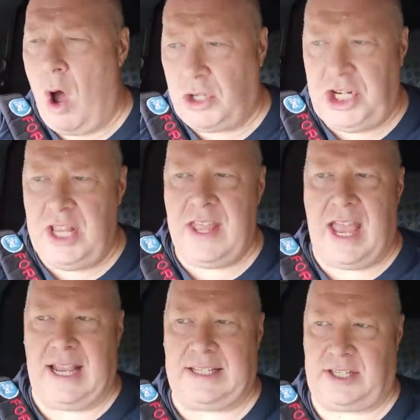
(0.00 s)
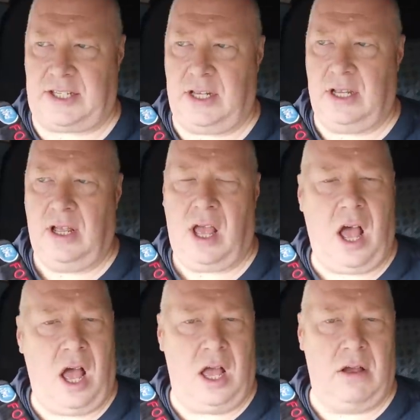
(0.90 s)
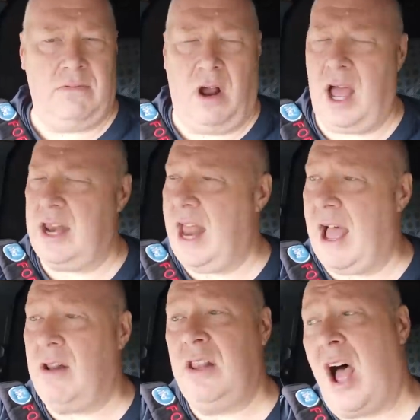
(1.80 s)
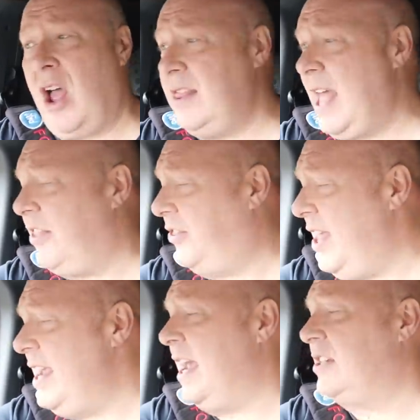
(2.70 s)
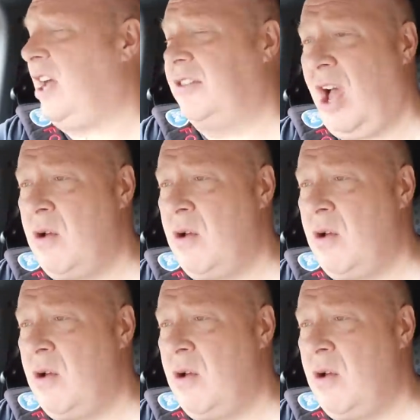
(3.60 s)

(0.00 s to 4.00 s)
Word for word: watching this, right, now, like, now the thing is, I